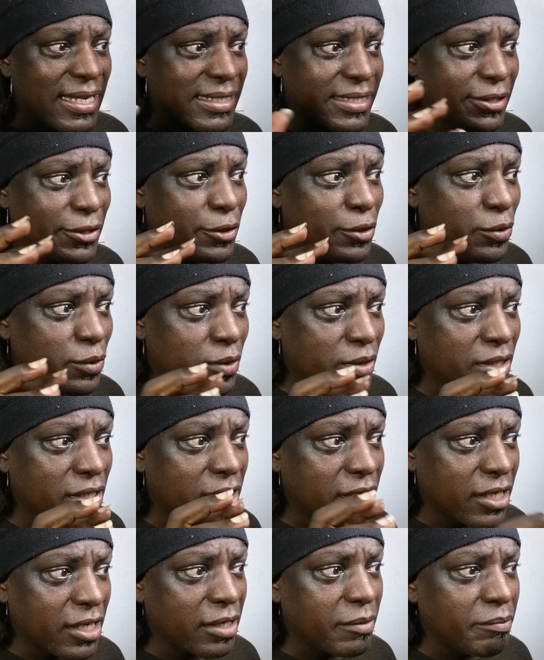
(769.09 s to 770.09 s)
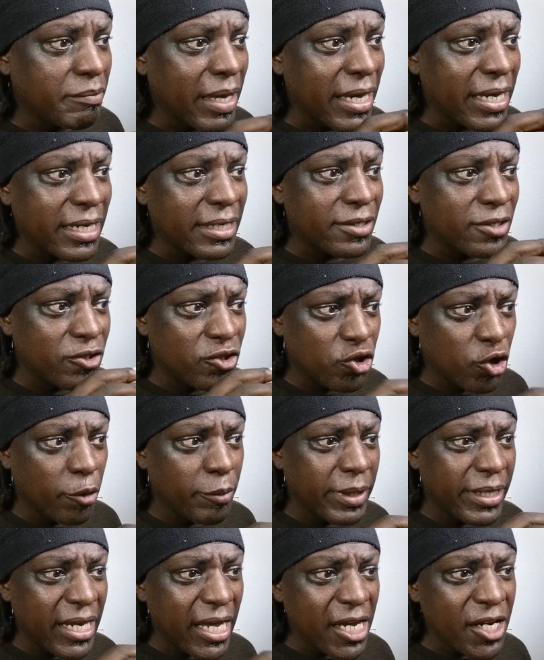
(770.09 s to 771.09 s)
to make a
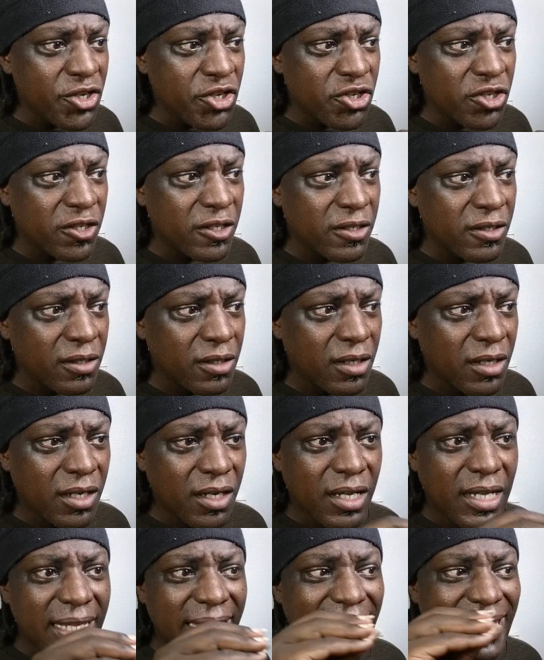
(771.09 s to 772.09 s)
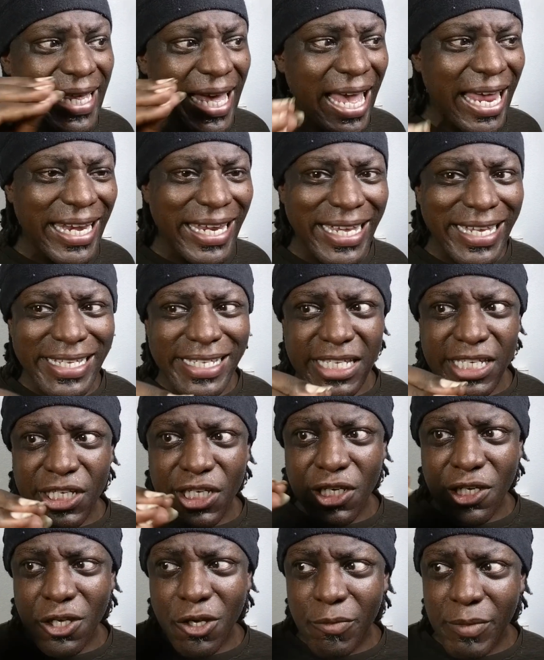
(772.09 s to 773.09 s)
determination that is
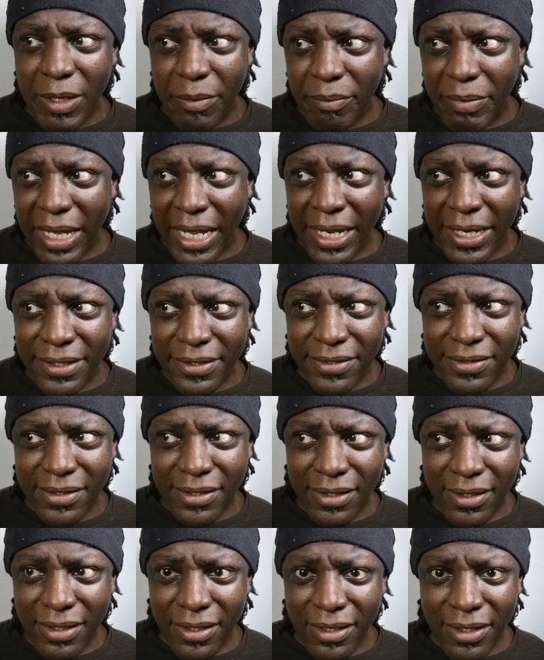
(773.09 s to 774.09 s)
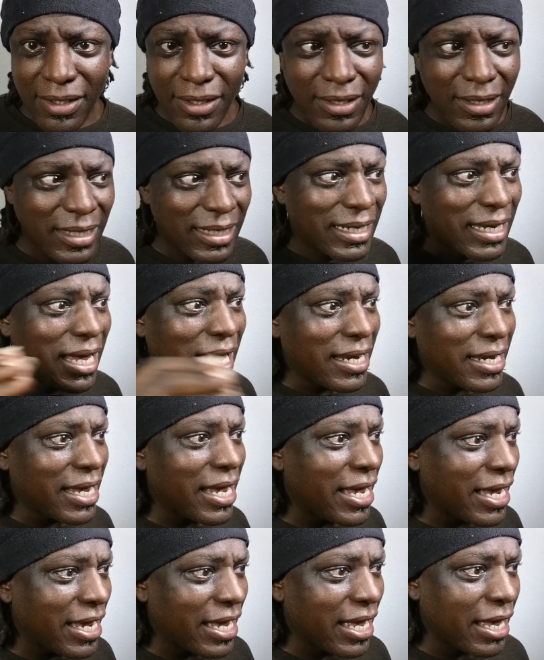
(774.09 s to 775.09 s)
human-based,
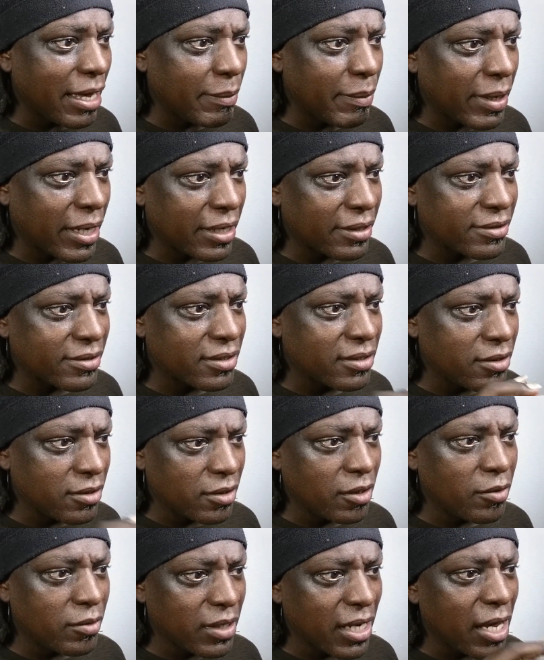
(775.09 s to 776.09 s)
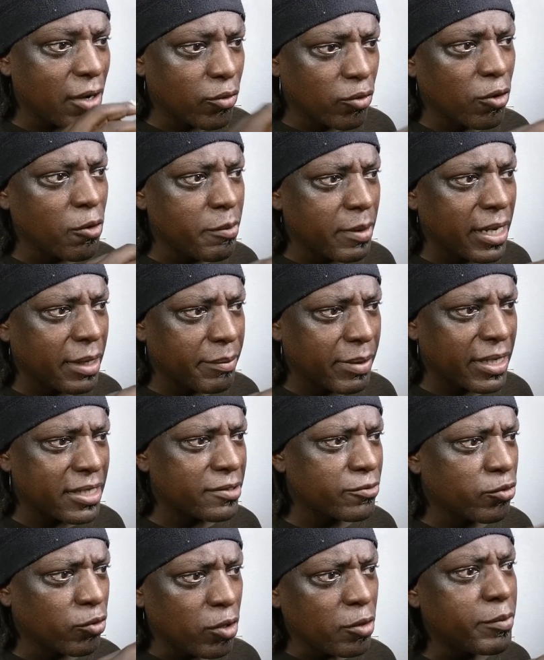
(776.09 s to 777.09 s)
not AI-based, you know, not
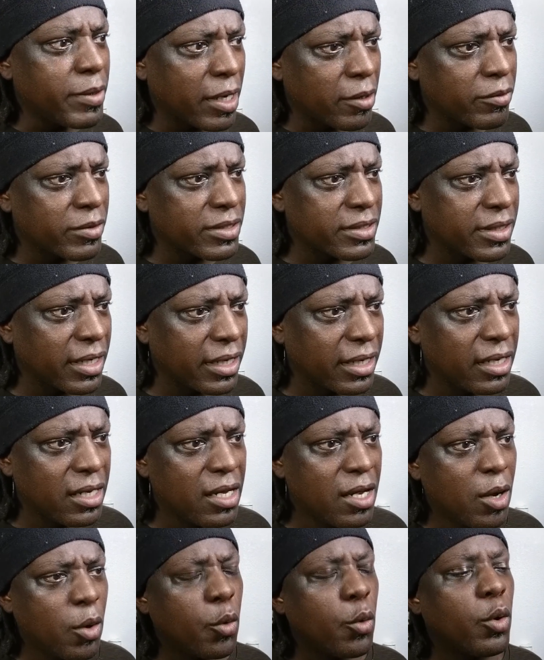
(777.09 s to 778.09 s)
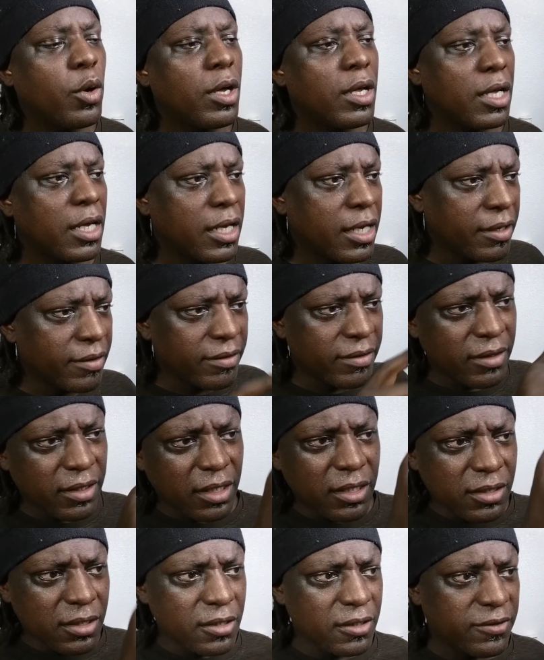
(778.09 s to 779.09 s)
robot-based. Robot would say,
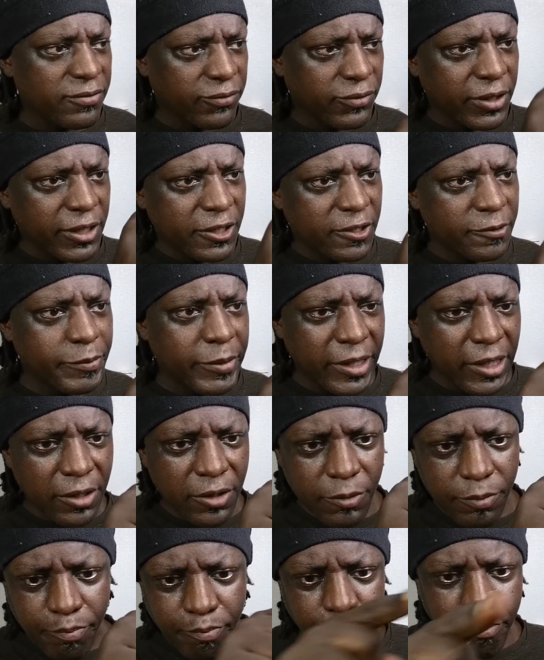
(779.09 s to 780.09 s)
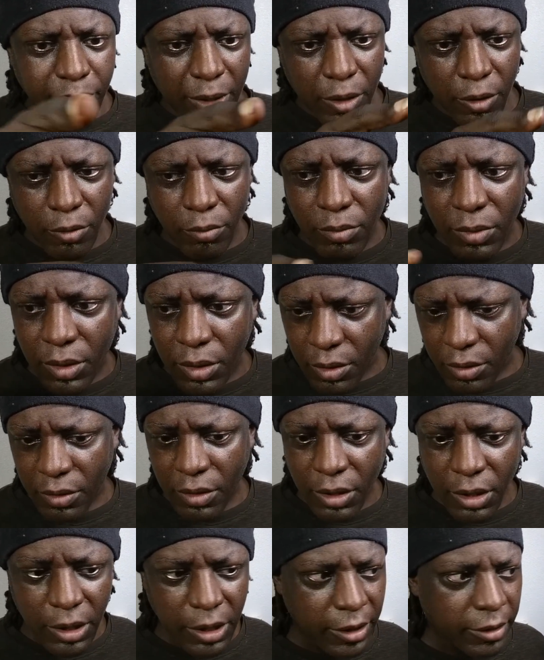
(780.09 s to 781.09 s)
this is free speech, boom,
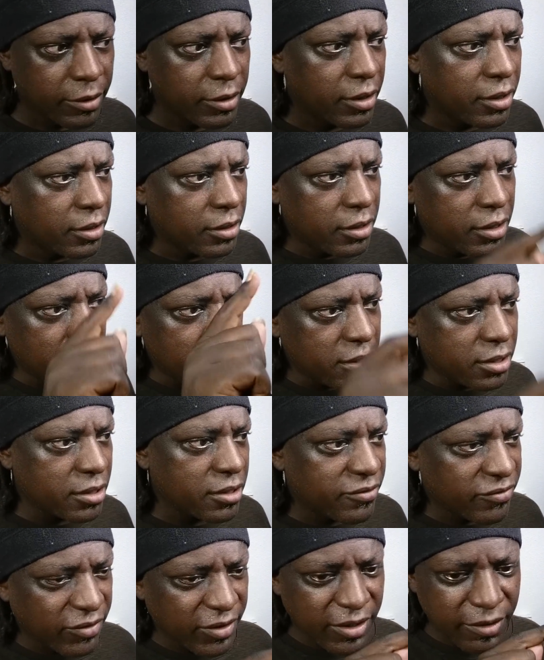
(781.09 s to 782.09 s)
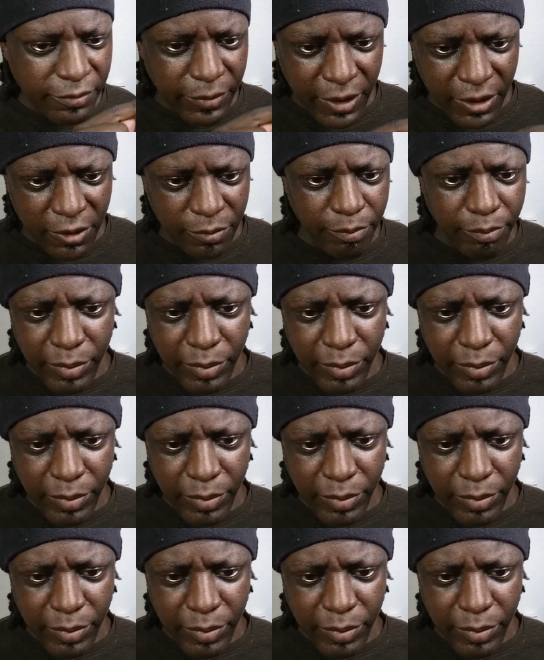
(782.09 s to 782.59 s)
good. This is free speech,